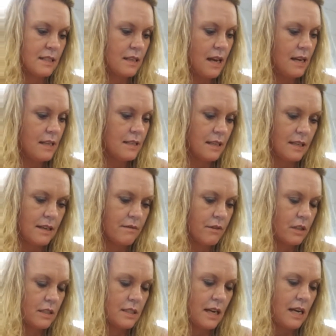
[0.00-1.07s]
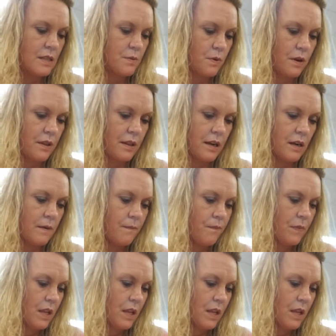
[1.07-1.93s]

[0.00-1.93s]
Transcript: Nice. I didn't realize dies were in there